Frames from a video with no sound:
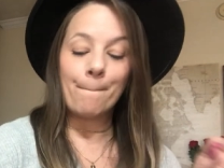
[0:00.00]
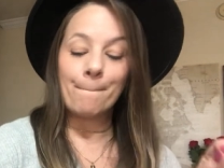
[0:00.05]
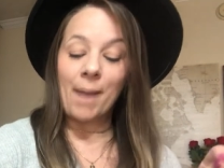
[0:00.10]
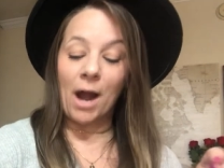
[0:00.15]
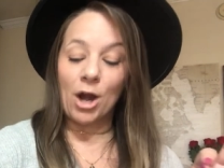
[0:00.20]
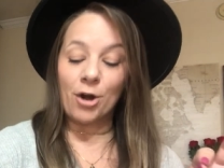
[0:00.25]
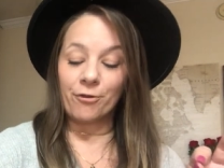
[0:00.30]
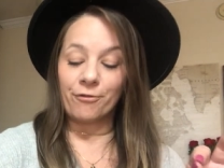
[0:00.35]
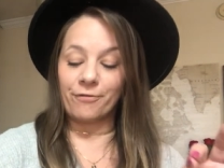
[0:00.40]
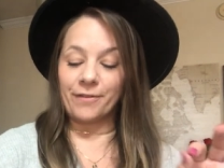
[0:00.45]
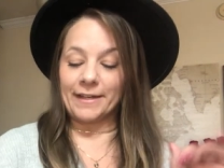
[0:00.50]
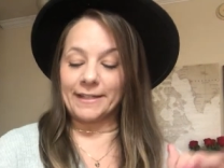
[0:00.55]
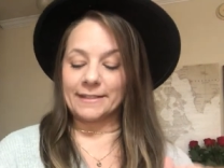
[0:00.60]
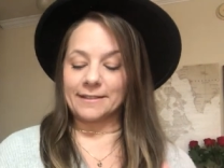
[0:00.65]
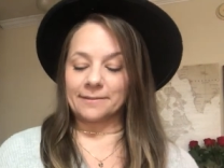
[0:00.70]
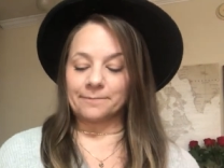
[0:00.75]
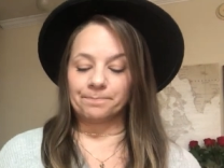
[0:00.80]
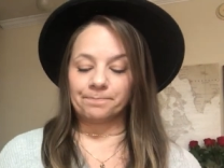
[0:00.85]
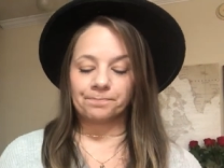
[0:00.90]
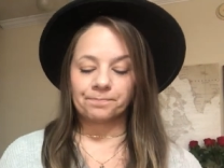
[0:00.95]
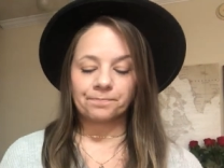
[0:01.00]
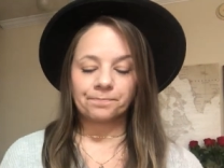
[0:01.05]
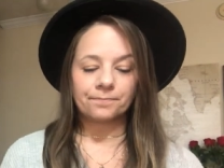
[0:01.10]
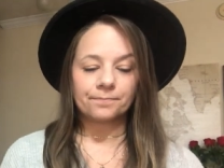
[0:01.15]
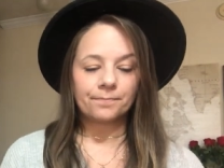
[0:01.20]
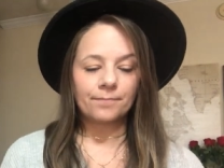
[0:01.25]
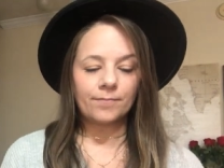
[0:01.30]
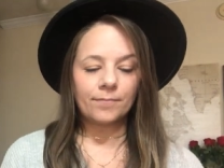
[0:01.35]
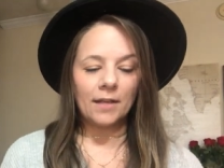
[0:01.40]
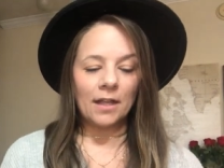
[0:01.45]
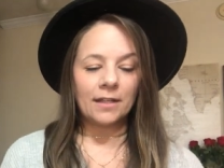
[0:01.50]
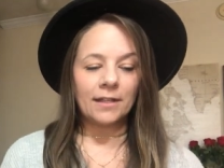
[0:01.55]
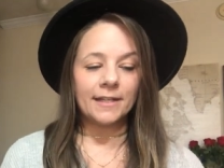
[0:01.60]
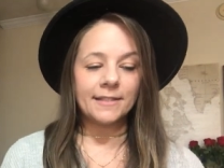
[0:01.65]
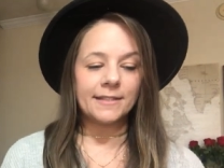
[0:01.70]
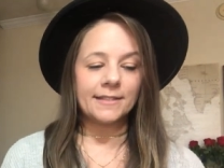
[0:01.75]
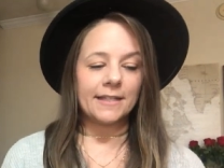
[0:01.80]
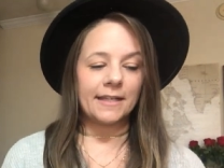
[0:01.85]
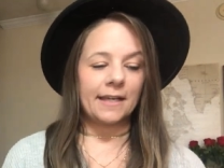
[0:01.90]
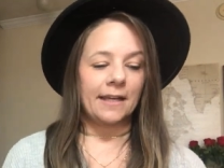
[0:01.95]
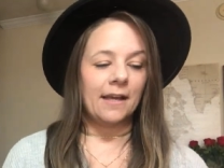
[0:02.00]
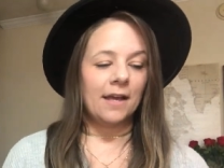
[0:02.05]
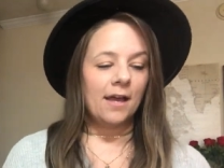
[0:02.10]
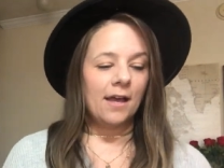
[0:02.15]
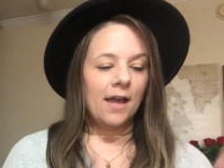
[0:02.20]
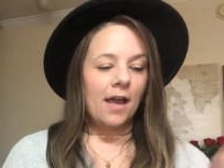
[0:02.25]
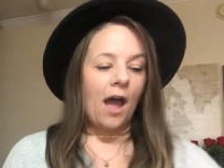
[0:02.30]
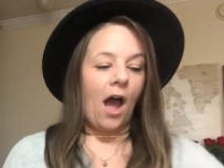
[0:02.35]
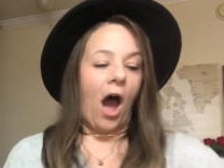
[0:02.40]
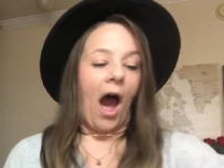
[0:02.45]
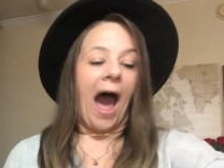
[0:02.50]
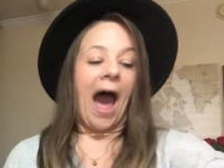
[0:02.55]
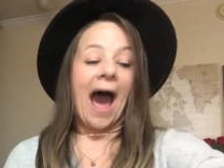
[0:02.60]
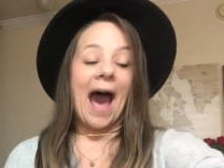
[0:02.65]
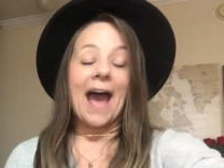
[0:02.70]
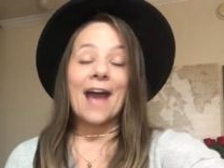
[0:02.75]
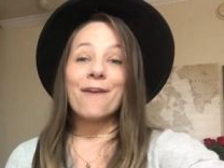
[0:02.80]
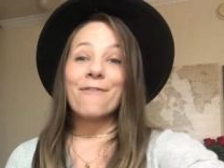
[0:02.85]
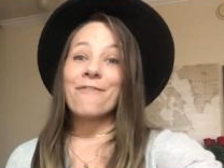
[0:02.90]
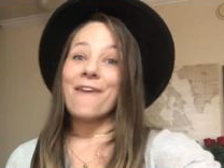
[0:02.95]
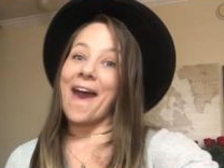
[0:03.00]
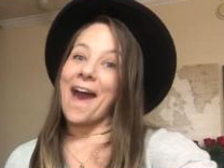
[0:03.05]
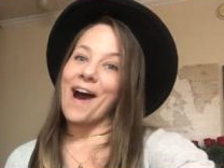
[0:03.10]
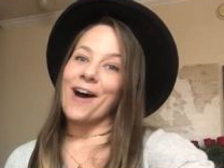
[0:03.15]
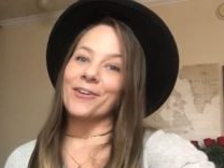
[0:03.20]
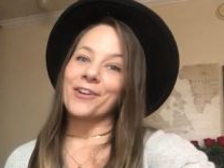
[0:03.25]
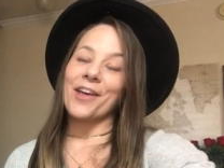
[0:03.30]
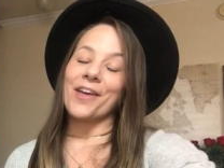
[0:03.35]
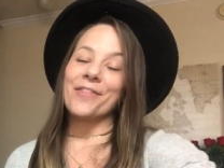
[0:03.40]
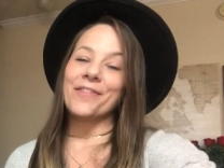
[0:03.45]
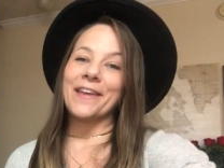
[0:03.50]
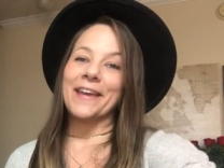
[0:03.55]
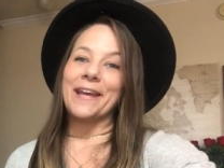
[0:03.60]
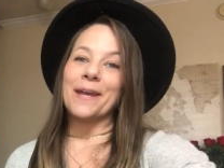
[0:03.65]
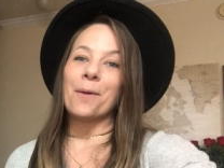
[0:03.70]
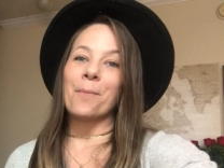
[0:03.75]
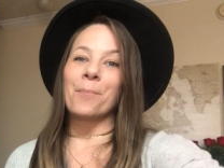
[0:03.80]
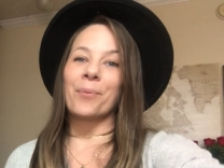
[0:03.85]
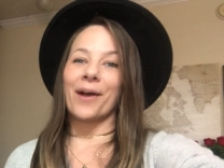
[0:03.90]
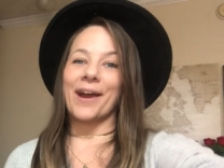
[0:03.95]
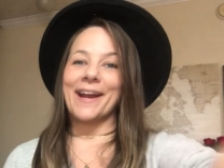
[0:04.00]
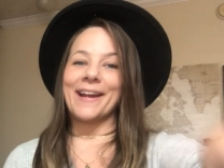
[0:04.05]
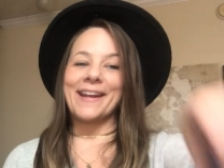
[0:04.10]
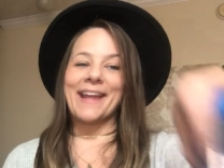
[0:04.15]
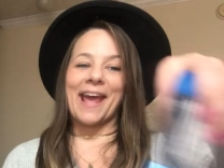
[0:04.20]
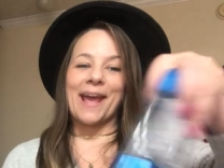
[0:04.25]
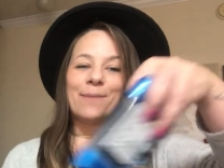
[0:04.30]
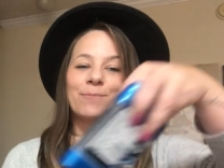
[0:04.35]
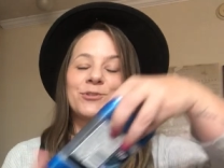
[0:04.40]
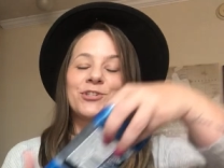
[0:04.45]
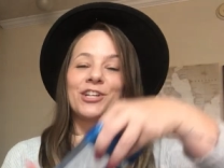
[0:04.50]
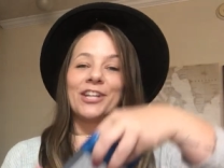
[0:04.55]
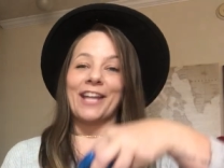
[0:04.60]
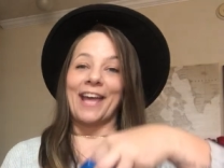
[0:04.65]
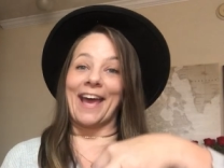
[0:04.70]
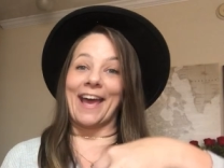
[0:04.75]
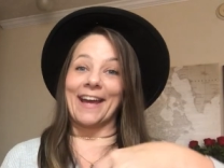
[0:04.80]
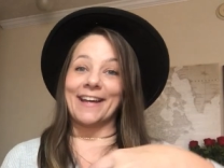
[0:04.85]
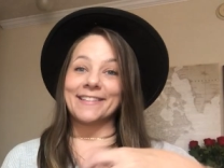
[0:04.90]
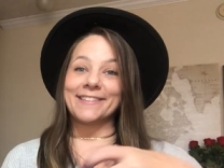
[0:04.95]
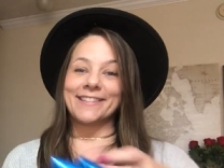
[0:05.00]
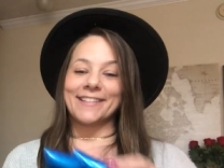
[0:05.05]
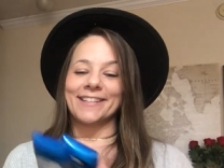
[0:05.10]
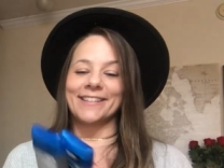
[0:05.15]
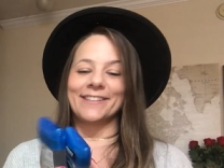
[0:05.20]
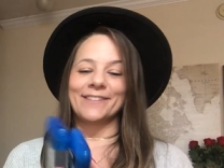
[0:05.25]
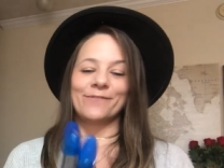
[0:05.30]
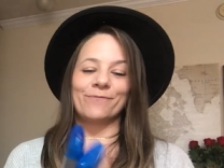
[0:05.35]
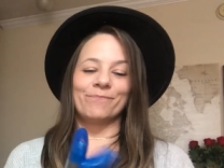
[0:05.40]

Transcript: Perfect. Let's see. I found the brand name Gillette